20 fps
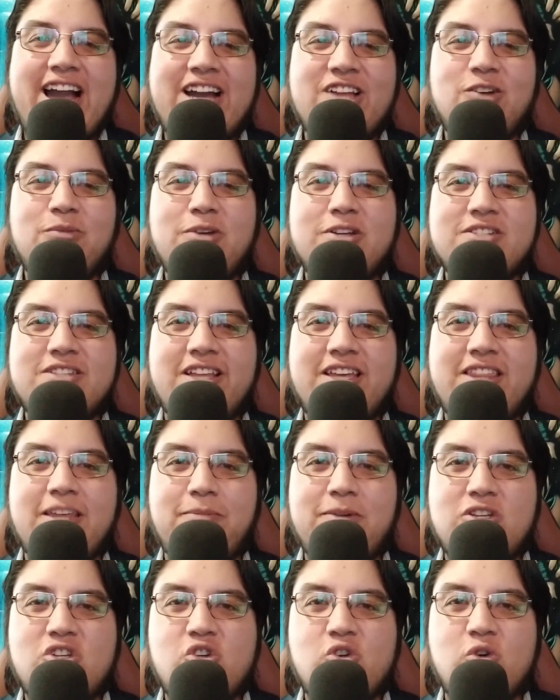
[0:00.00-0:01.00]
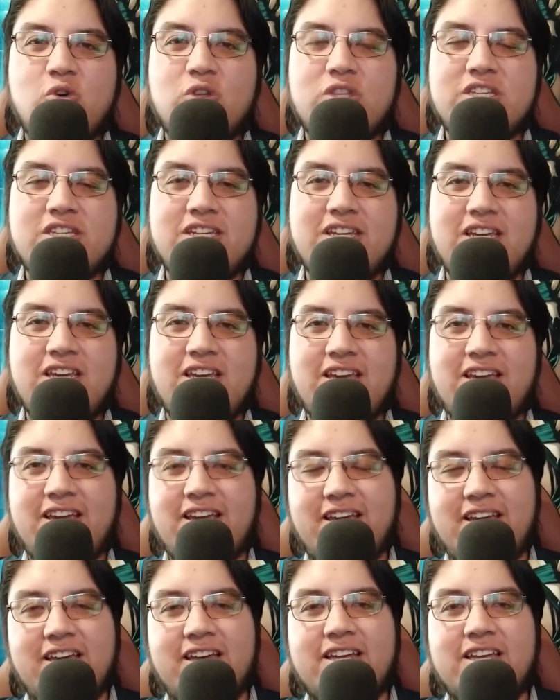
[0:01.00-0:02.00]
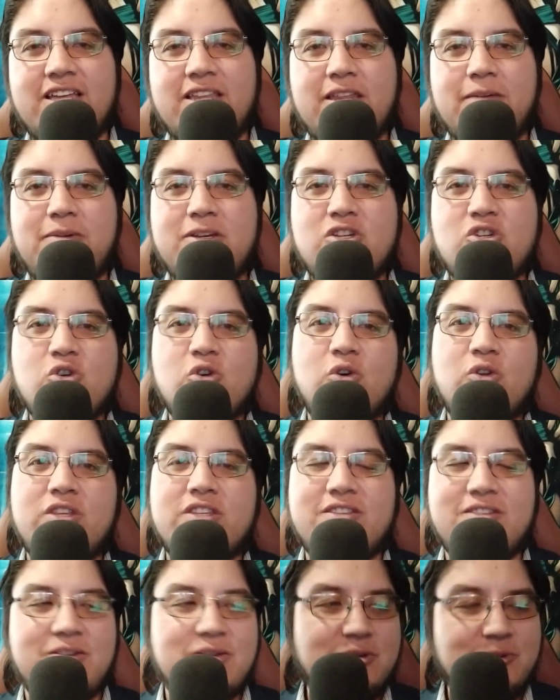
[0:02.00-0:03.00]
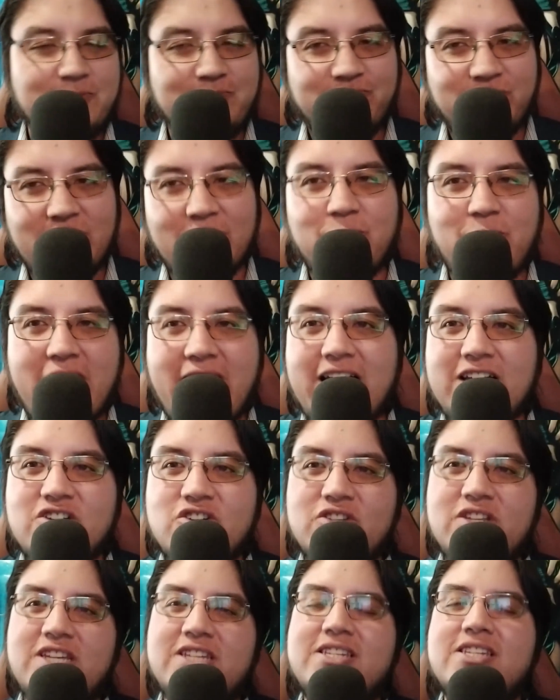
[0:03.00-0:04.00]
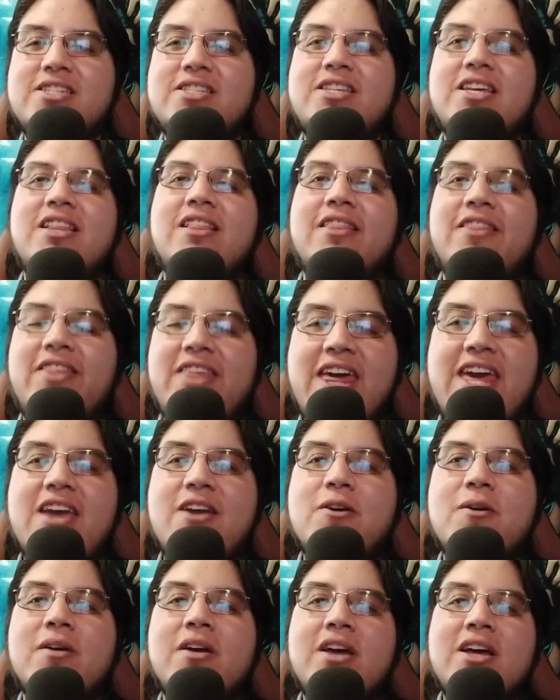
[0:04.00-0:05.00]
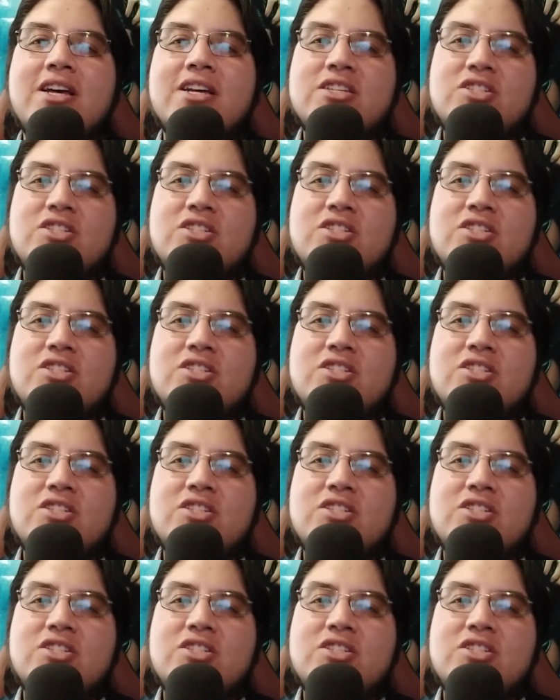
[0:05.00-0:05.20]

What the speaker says: and obviously the BeTruth reaction is still there.